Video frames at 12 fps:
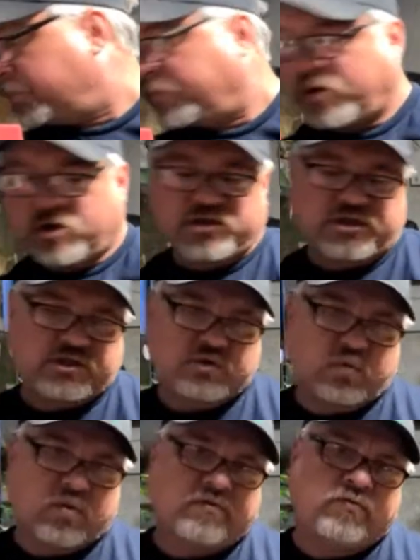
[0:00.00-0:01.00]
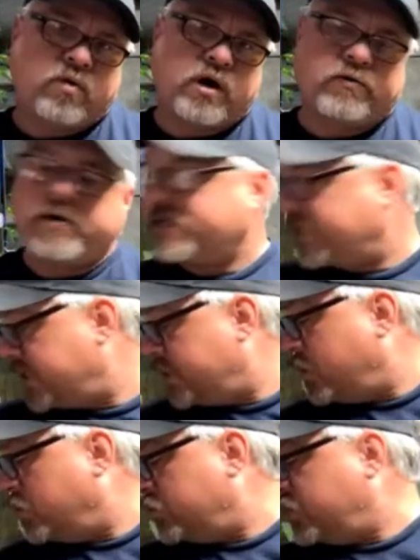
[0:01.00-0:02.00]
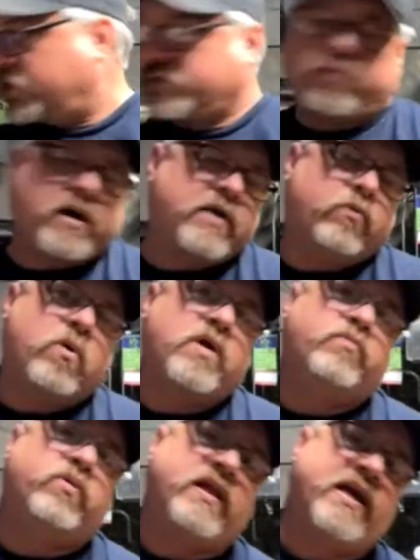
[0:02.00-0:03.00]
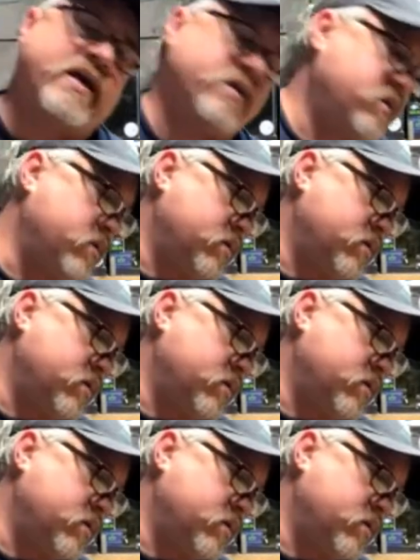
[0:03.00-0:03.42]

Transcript: purchase dwarf water onion, don't just buy one plant.